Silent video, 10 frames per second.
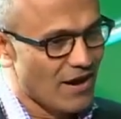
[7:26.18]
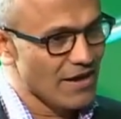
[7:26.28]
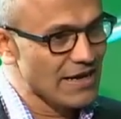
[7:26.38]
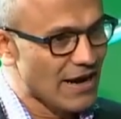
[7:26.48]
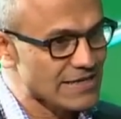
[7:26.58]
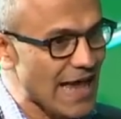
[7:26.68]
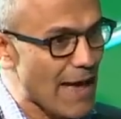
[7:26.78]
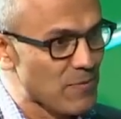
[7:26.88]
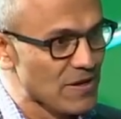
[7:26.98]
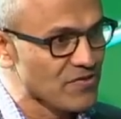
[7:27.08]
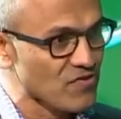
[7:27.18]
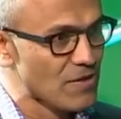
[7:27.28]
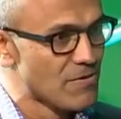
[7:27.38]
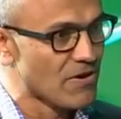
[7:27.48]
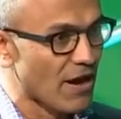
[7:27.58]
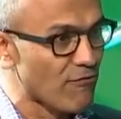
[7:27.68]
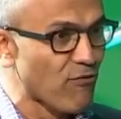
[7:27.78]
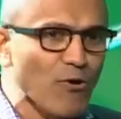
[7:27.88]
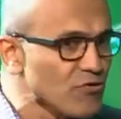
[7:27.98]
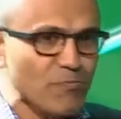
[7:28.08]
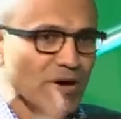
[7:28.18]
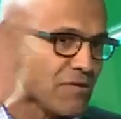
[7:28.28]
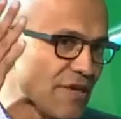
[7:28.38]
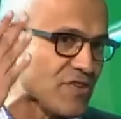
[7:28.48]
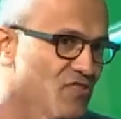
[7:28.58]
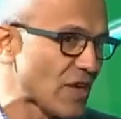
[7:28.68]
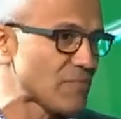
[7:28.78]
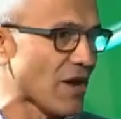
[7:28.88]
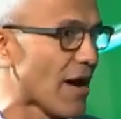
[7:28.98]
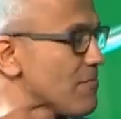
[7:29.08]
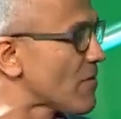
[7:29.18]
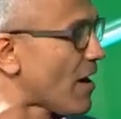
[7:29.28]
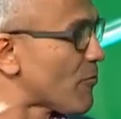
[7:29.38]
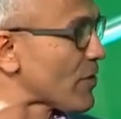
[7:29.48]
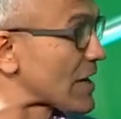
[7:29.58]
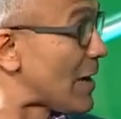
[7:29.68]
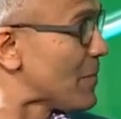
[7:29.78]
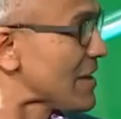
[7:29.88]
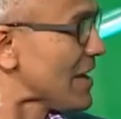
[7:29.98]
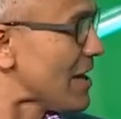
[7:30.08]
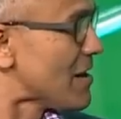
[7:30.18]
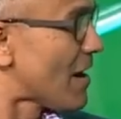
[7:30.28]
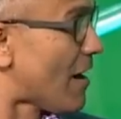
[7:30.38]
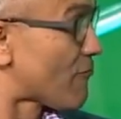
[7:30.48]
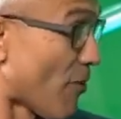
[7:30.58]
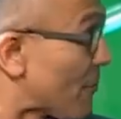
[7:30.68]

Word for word: in our tablets and phones, but at the same time, we're coming in from